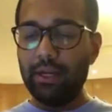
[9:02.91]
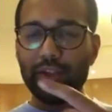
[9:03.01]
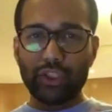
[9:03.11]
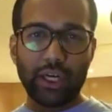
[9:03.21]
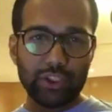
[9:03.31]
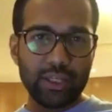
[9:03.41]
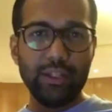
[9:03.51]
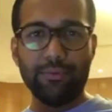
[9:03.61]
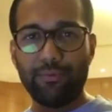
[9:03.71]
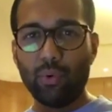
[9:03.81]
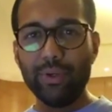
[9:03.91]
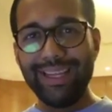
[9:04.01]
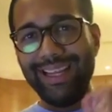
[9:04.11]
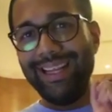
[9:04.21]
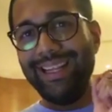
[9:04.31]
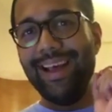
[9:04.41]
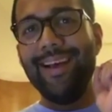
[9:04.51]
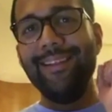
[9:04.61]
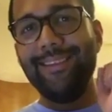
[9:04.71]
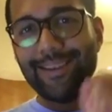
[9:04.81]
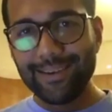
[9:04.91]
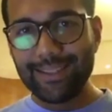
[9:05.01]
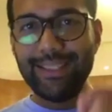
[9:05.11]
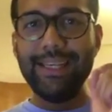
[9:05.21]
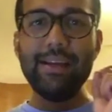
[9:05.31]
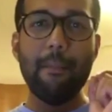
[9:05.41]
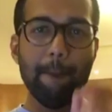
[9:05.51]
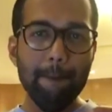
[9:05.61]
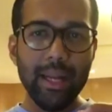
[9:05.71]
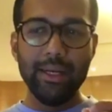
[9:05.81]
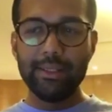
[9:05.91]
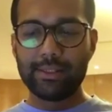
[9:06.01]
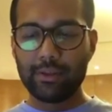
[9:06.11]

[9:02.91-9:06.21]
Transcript: charging the phone in 30 minutes.